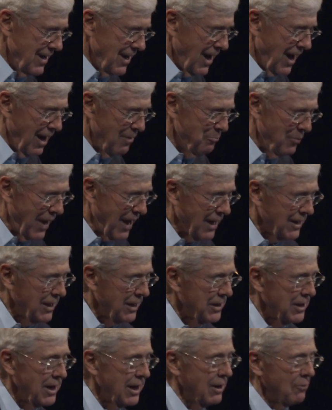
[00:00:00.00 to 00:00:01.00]
I
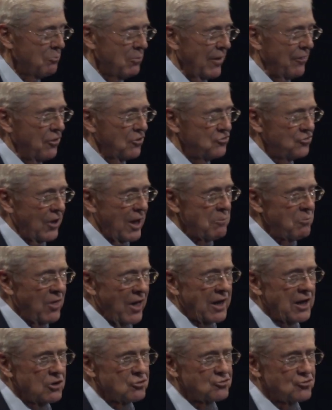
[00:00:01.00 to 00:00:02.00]
badly need it. But the same
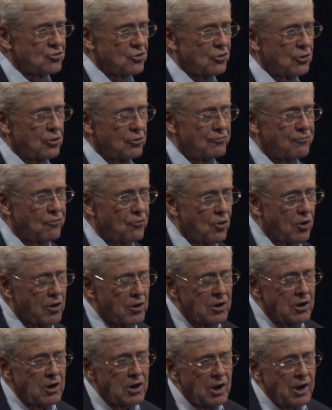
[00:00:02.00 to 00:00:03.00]
thing is true
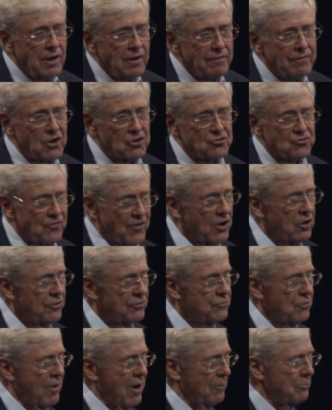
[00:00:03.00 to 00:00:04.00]
for this
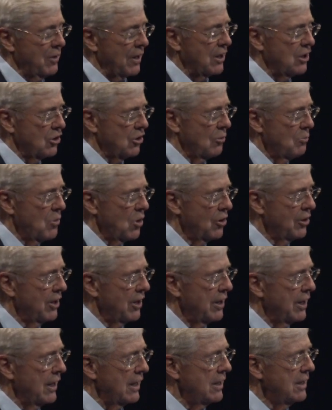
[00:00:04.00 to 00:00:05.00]
philanthropic
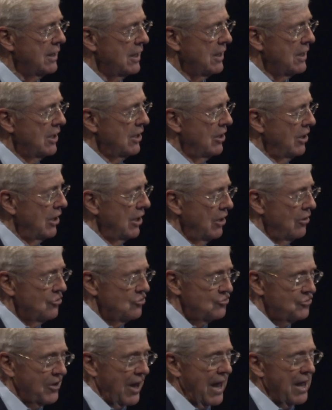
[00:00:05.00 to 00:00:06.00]
community.
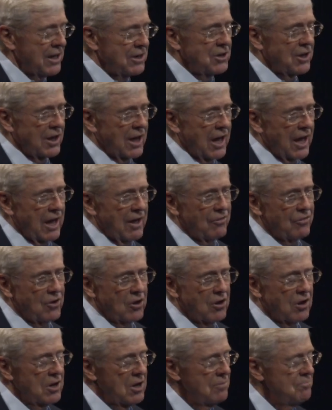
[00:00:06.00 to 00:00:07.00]
Stand
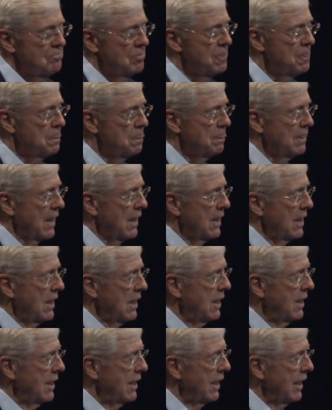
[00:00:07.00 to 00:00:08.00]
together
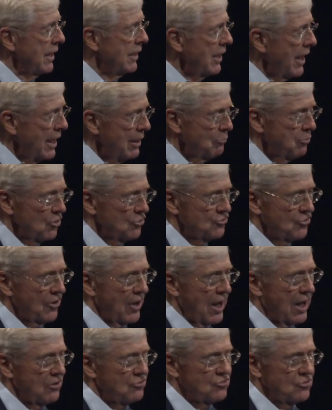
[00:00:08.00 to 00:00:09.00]
enables
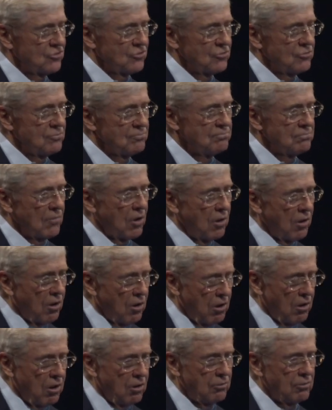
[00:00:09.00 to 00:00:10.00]
us
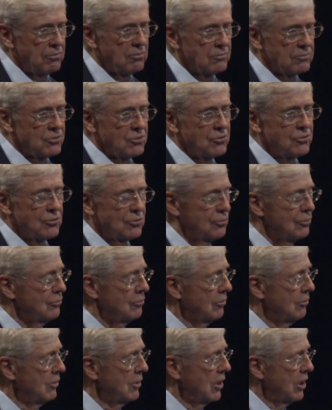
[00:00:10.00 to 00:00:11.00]
all to
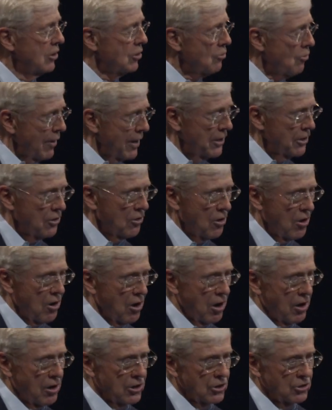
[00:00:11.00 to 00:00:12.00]
greater
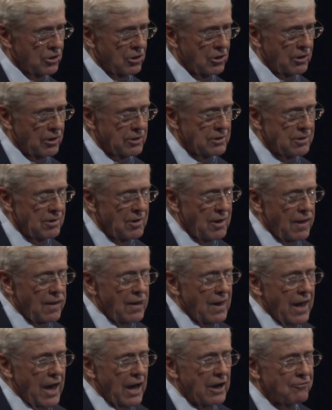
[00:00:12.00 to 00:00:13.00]
our good.
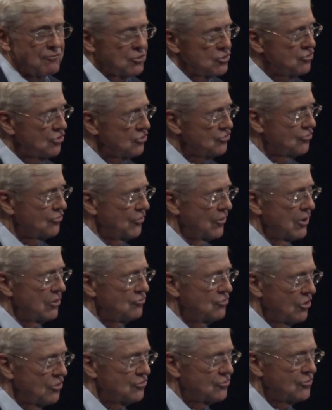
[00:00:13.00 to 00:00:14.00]
And if you
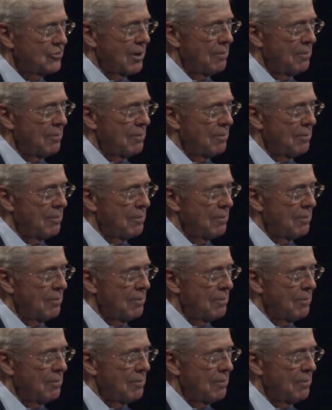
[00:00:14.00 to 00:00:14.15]
just